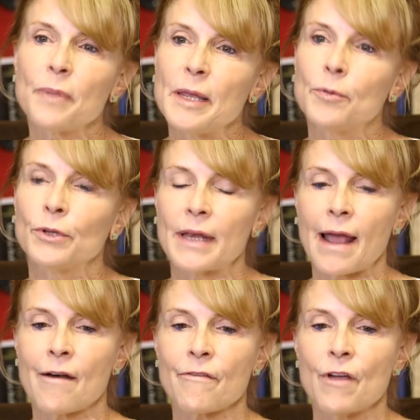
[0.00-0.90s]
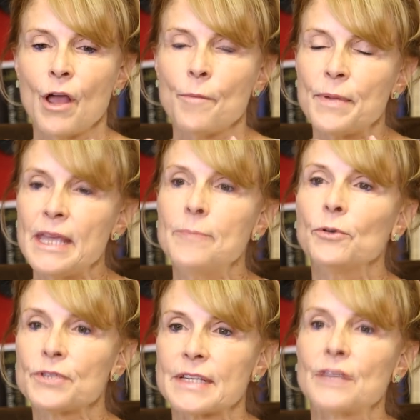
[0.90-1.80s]
people and have
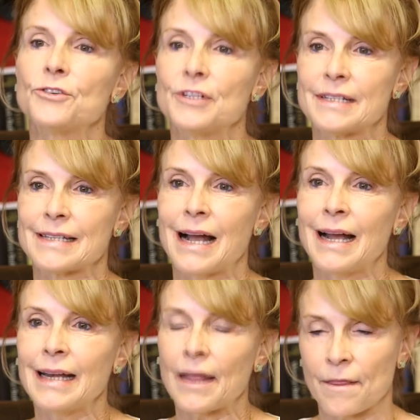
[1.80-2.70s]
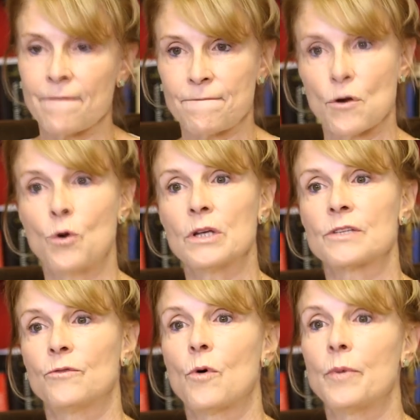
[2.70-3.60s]
people centered design at the
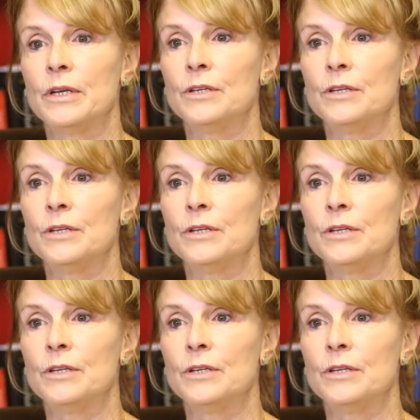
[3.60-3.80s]
focus of what we